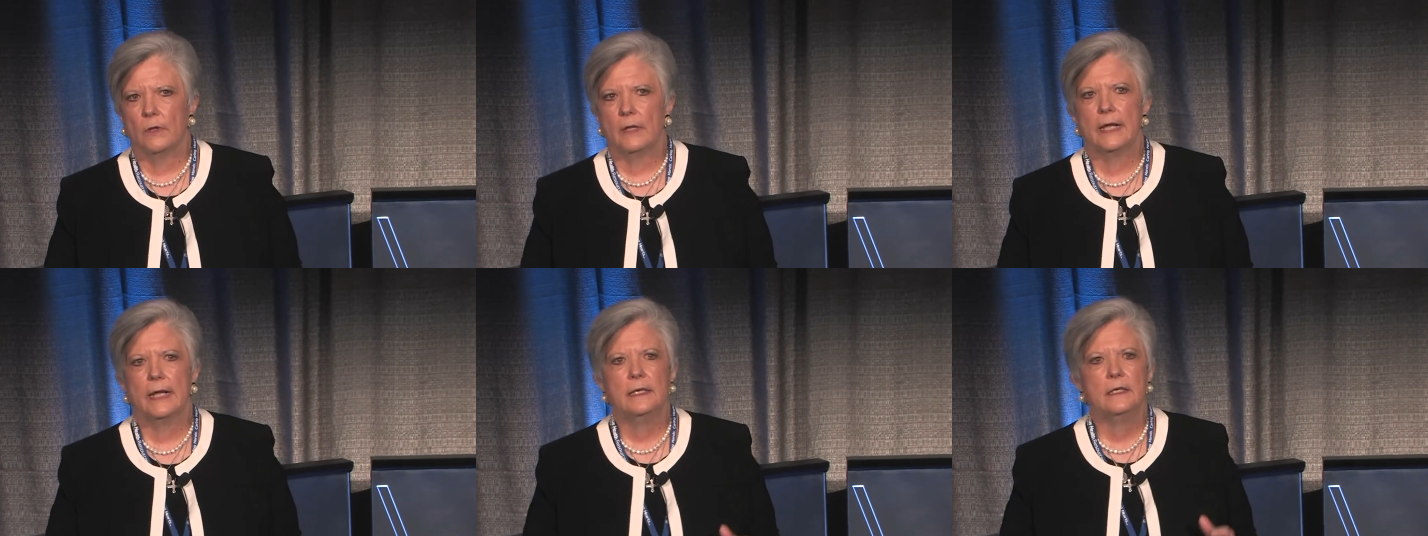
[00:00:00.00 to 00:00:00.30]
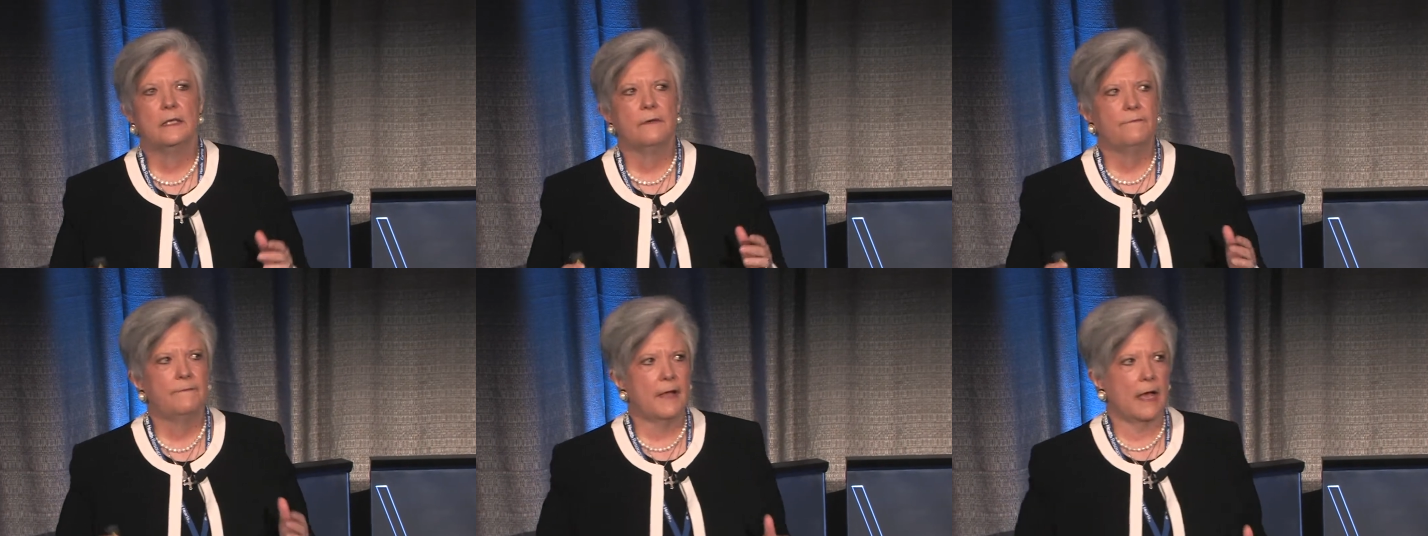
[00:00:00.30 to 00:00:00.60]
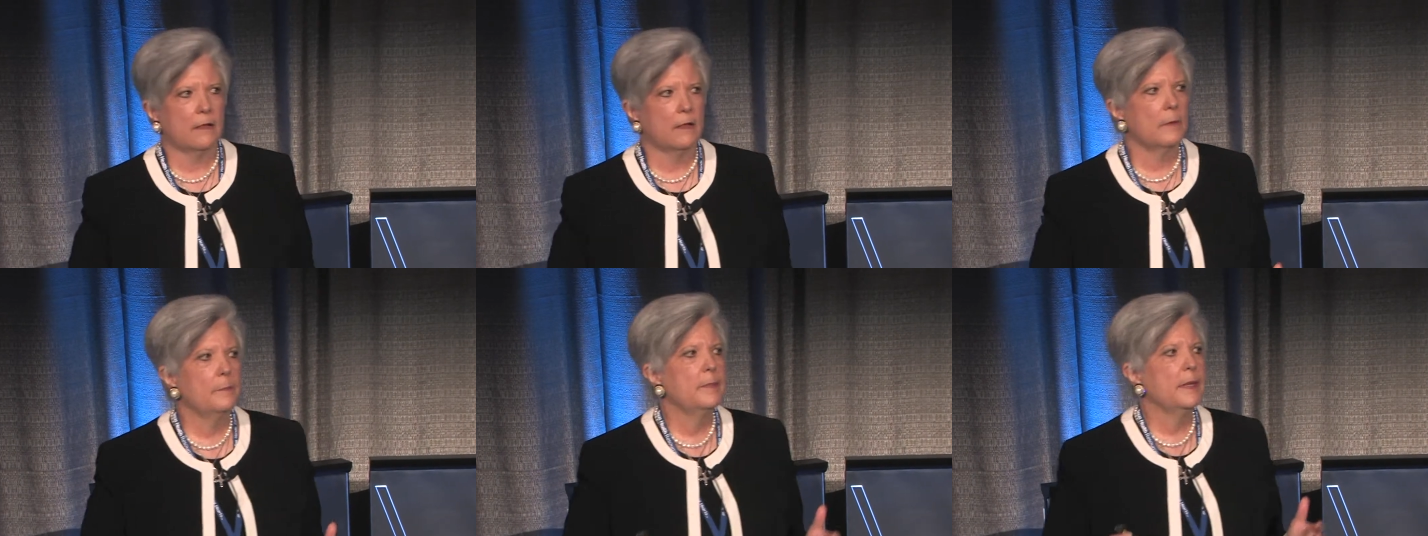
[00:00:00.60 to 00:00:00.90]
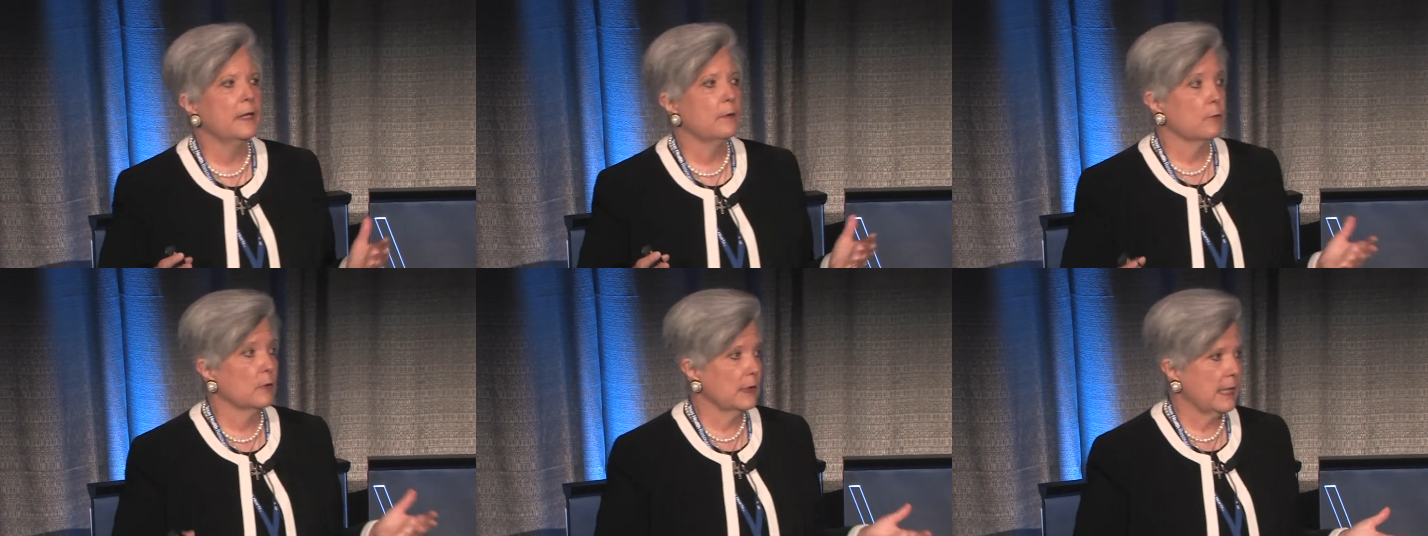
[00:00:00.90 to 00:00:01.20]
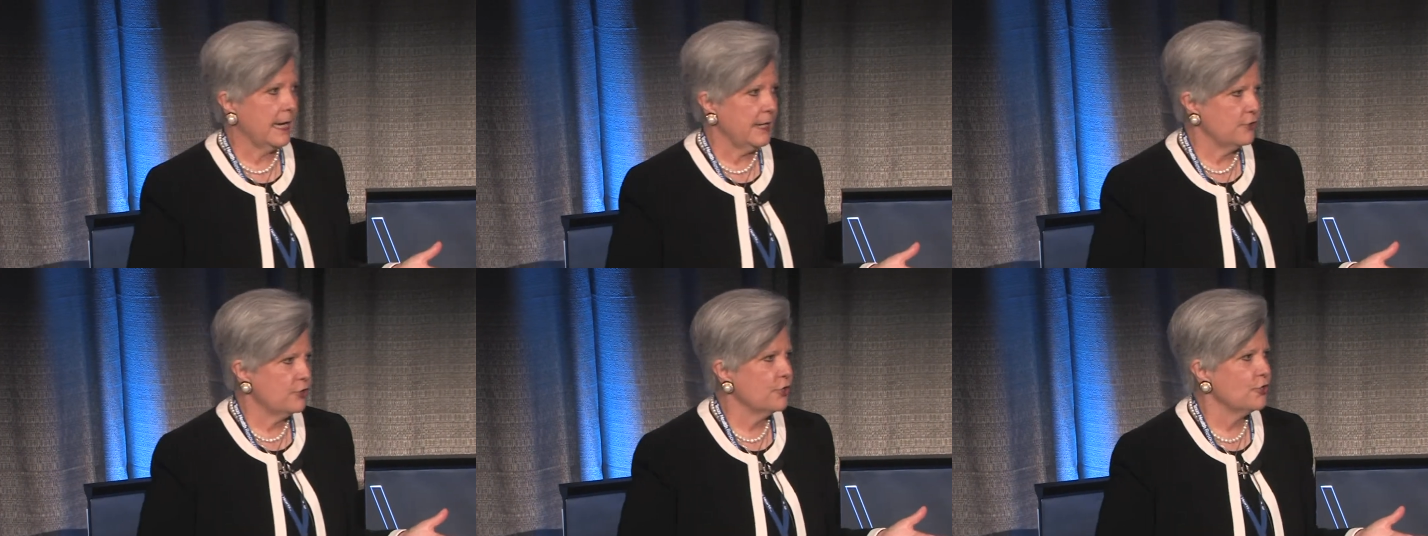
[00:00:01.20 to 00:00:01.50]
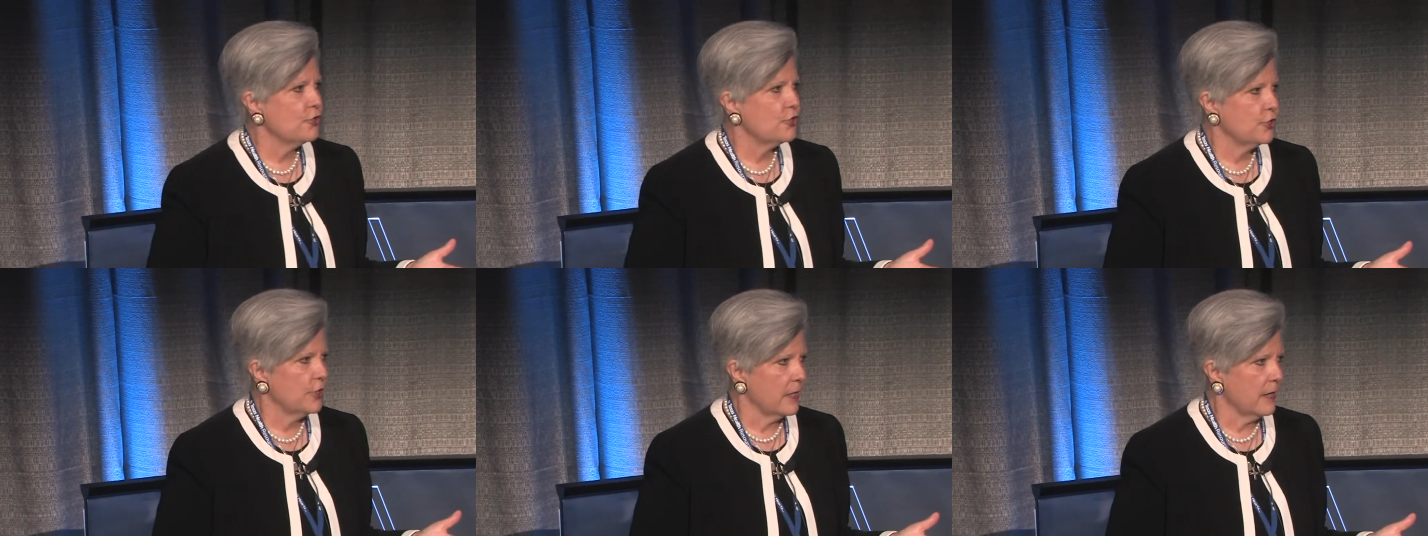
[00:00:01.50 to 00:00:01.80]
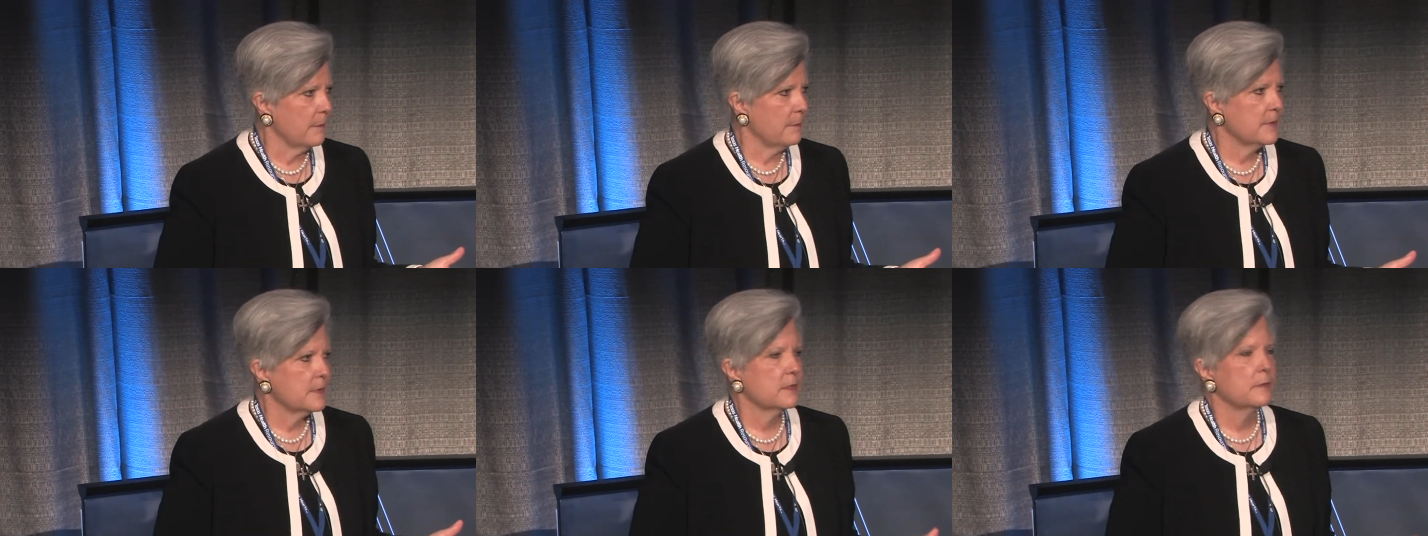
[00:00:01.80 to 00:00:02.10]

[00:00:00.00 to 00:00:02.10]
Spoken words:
in developing relationships,